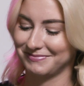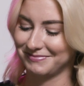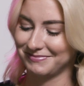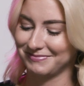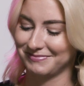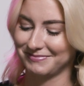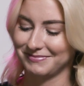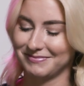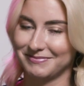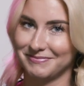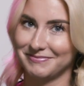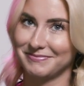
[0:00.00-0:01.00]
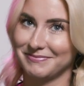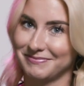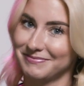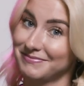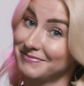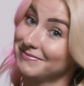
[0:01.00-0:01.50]

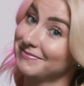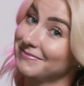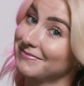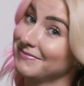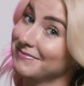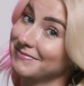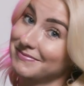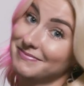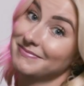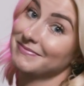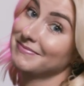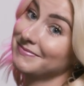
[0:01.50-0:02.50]
[no speech]